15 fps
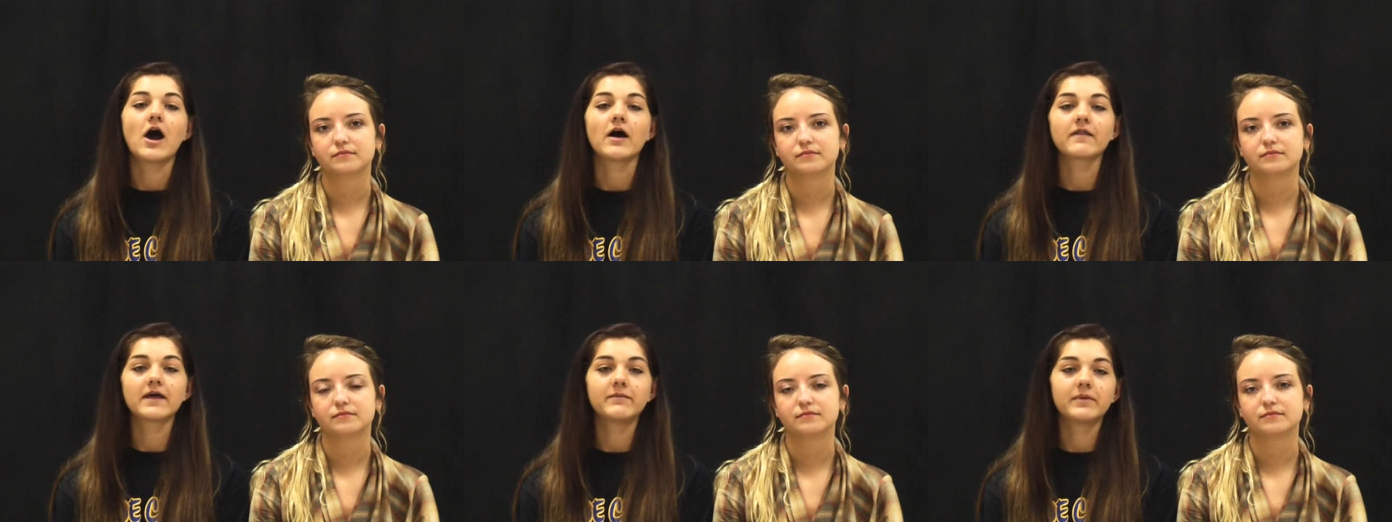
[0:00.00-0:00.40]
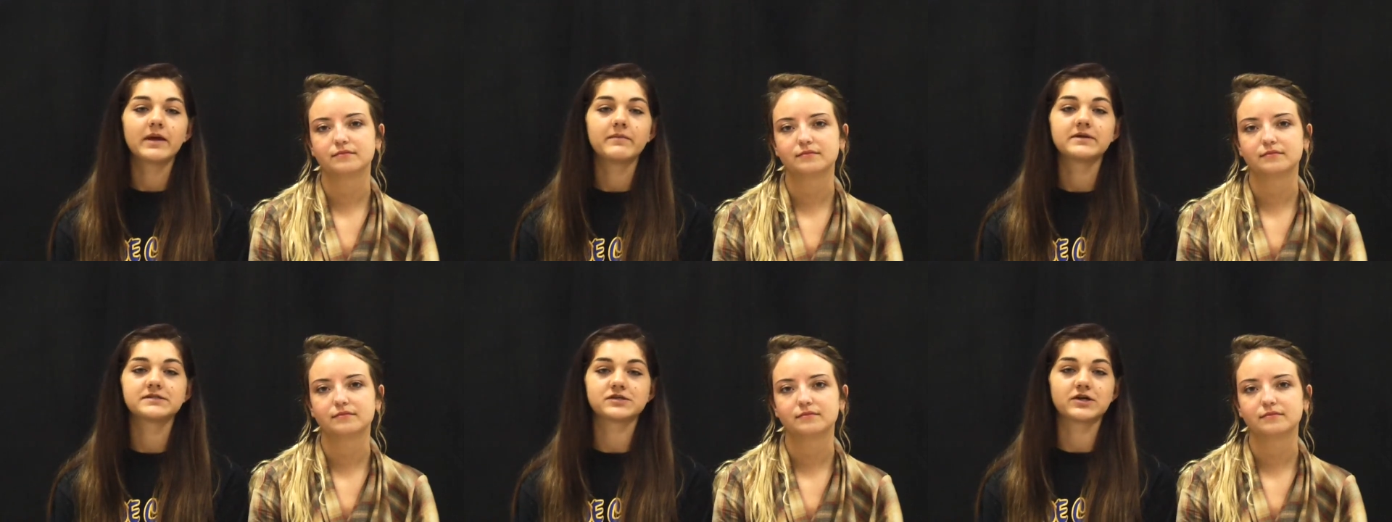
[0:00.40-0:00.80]
Speaker 1: Online
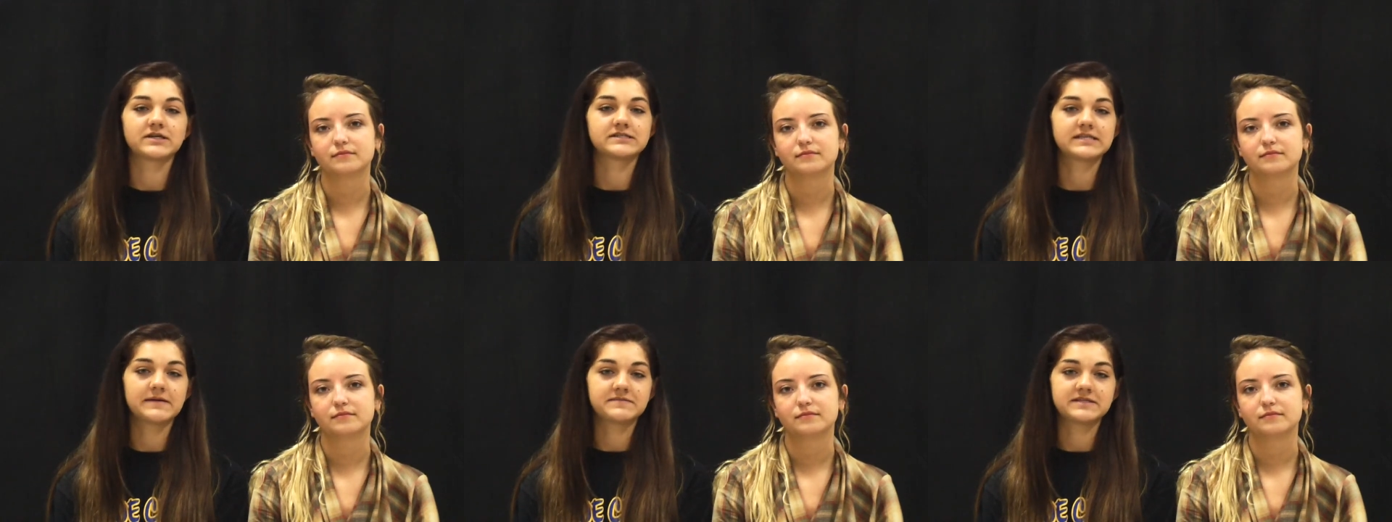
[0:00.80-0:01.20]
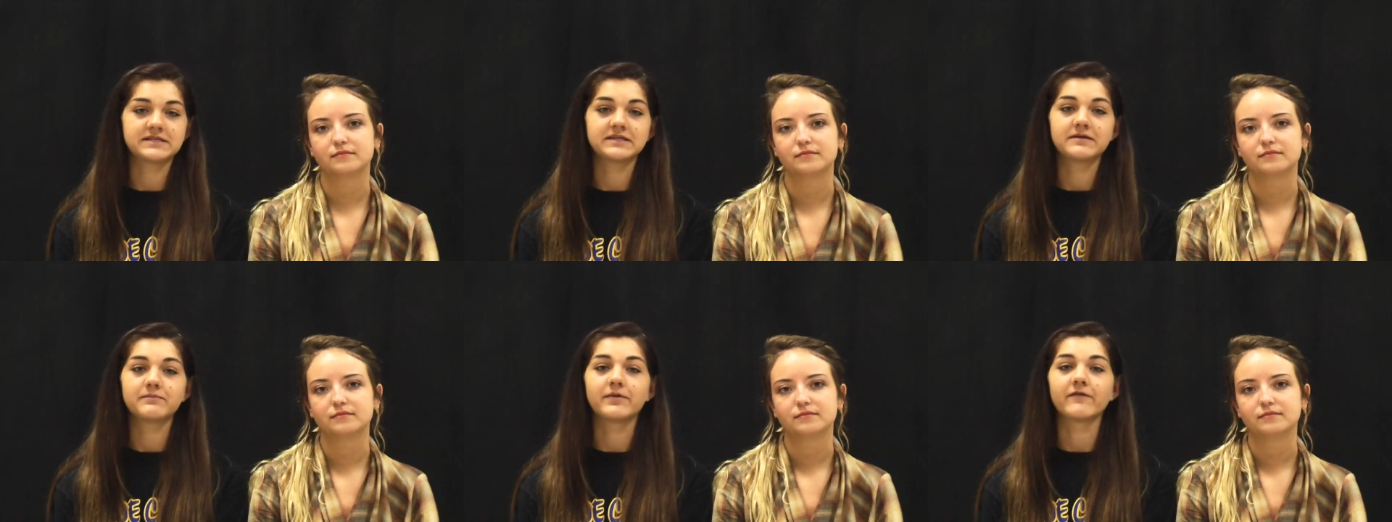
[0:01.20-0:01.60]
payments are
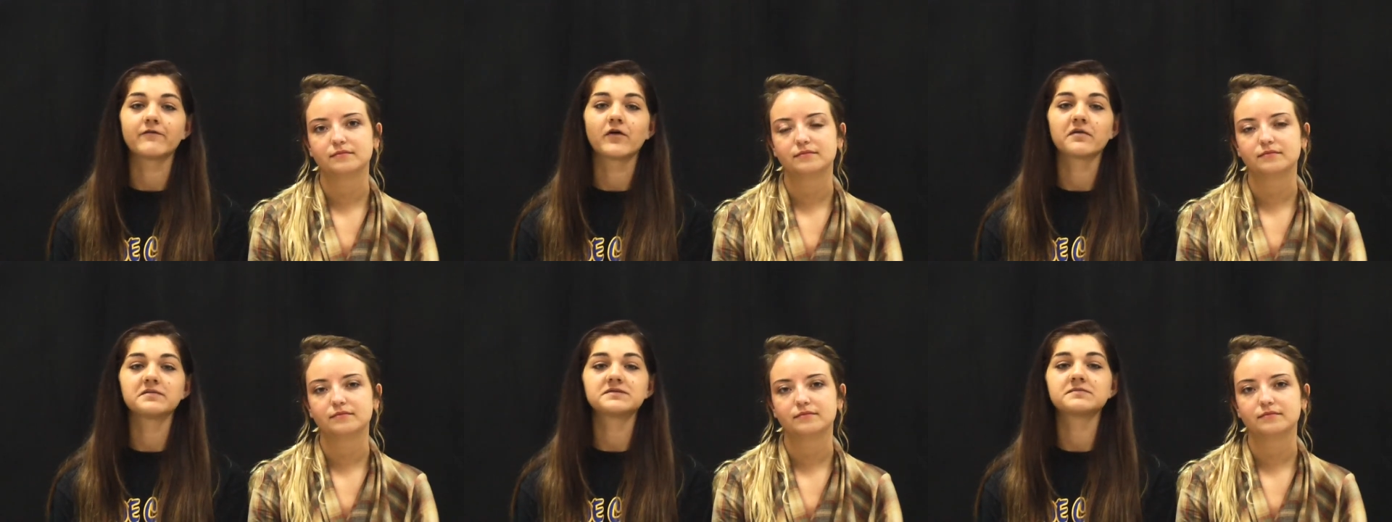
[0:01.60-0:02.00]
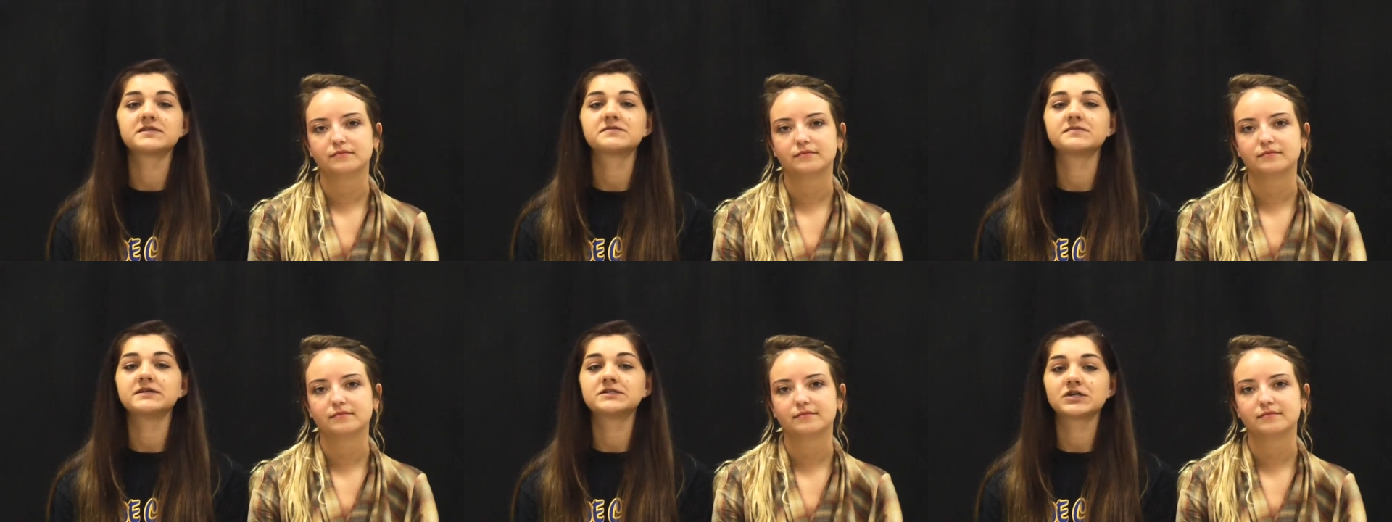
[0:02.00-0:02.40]
accepted, but forms
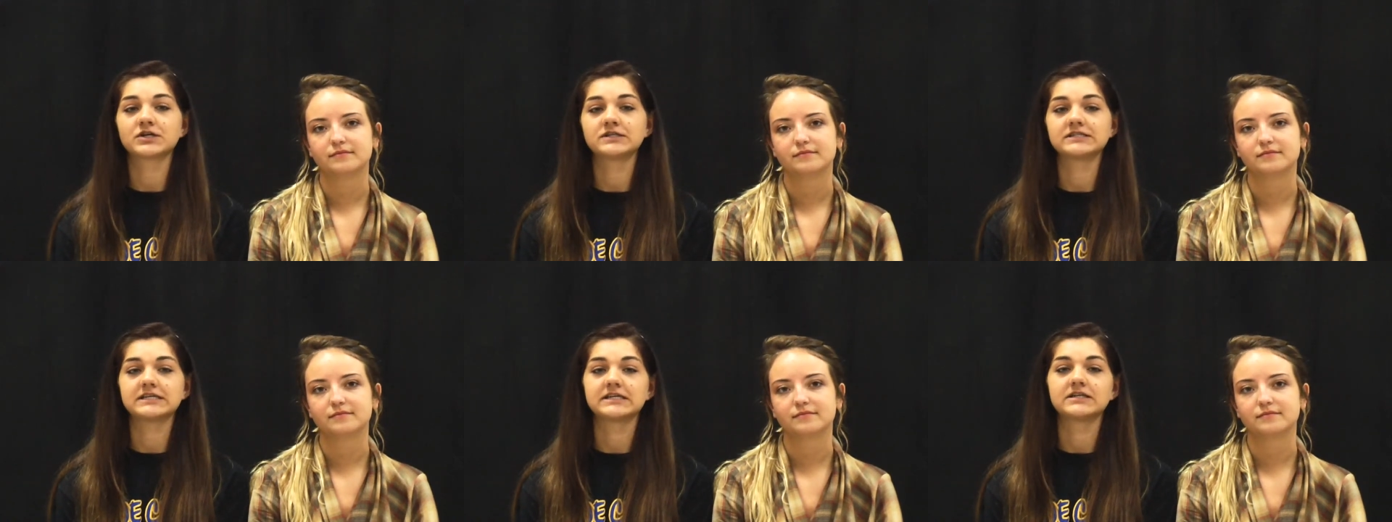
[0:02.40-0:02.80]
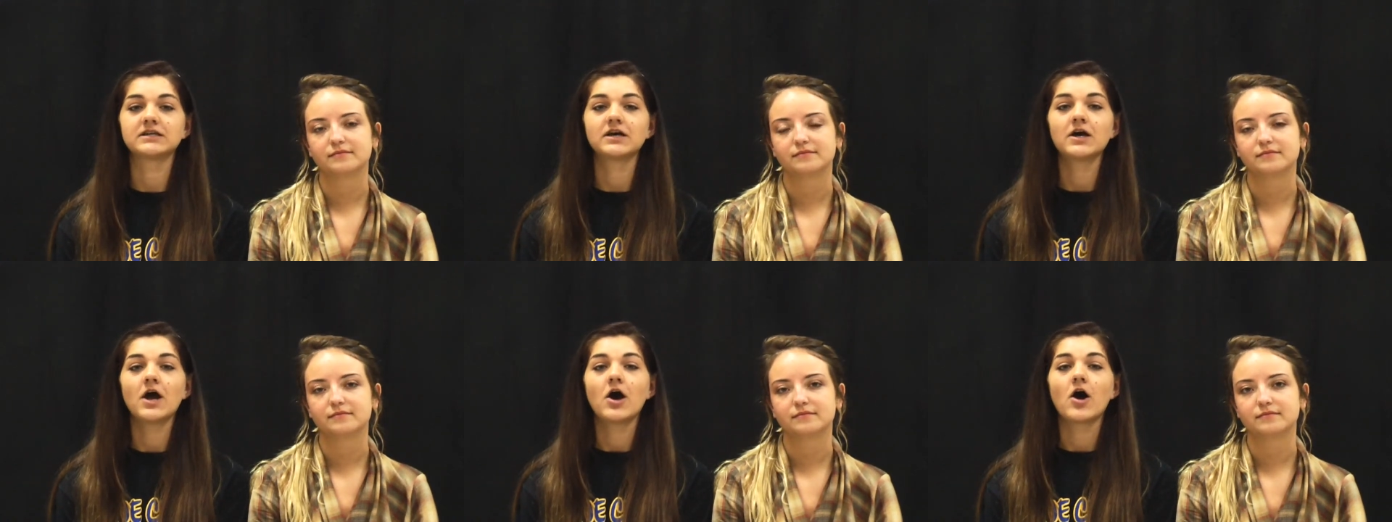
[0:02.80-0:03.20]
must be turned
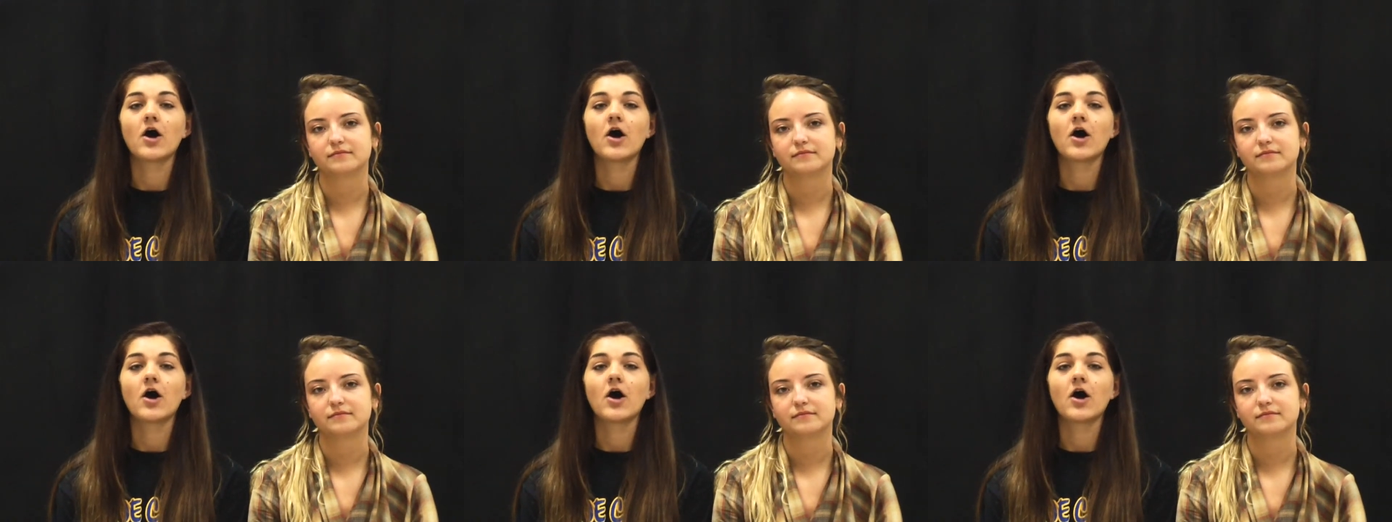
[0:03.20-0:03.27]
in.